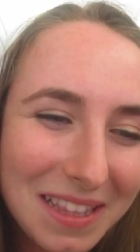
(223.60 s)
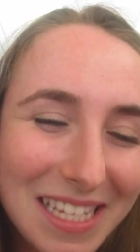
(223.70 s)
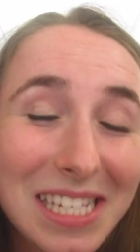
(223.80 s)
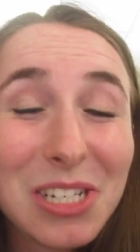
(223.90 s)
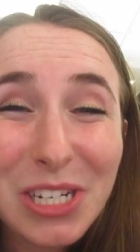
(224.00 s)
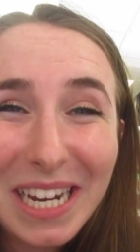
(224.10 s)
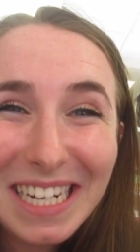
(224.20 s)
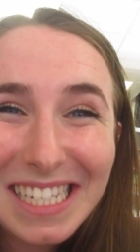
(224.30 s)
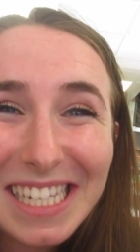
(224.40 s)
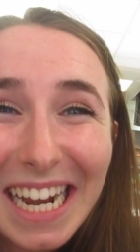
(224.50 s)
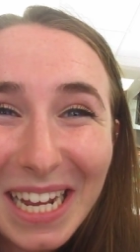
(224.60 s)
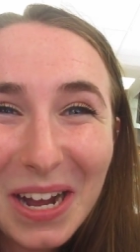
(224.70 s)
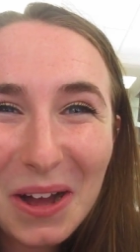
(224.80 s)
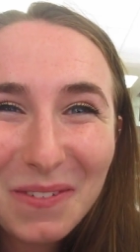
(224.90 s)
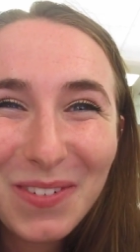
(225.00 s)
This is Shayna signing
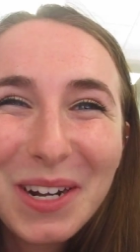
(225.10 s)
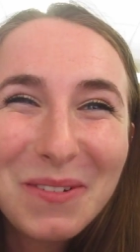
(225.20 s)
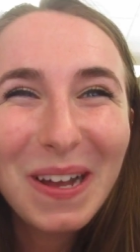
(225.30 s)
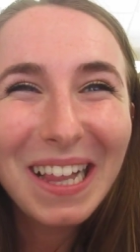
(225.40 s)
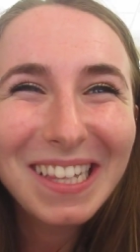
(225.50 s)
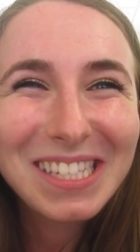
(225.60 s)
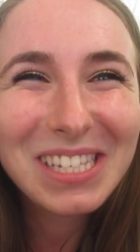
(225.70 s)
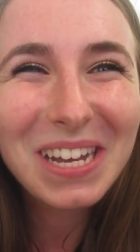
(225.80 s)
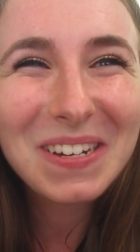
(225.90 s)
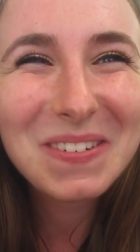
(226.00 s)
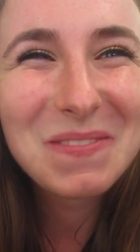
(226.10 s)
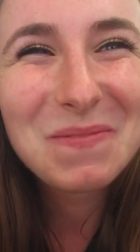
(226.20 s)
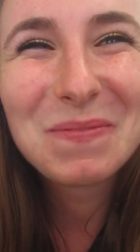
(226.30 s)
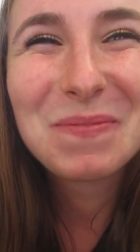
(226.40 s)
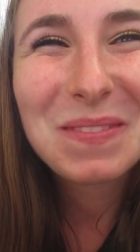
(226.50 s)
off. Farewell, so
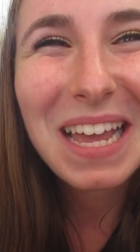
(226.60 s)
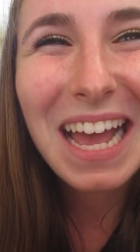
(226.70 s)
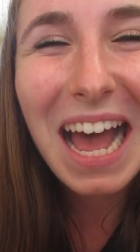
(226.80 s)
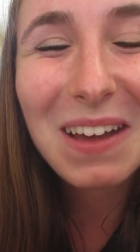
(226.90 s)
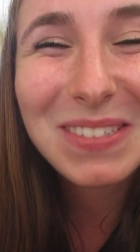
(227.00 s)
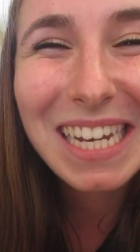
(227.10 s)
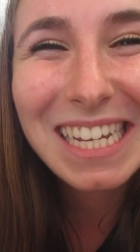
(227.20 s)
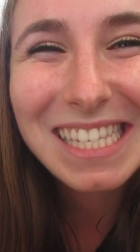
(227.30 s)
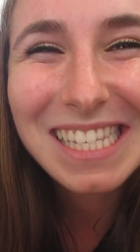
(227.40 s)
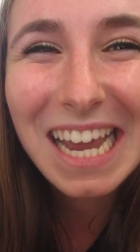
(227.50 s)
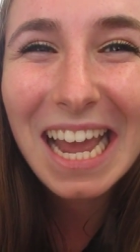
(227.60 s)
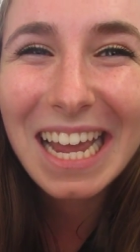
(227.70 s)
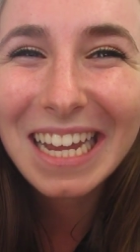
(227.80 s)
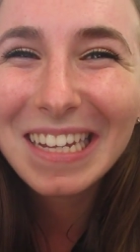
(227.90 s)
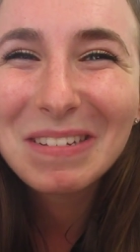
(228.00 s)
have a nice
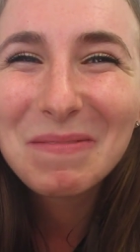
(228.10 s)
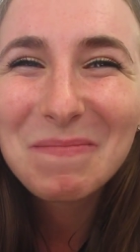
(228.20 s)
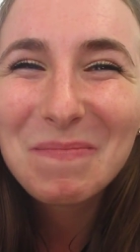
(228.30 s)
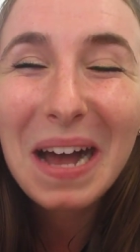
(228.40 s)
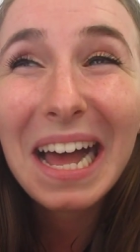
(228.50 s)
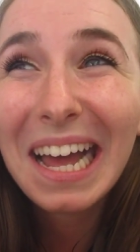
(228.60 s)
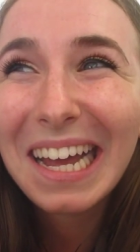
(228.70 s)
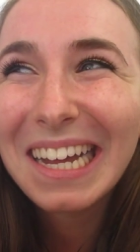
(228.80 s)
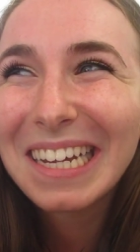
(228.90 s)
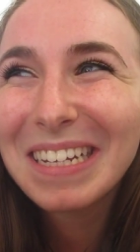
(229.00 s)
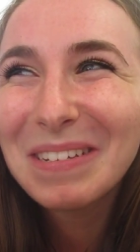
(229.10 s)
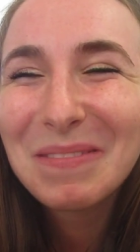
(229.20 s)
day. Bye.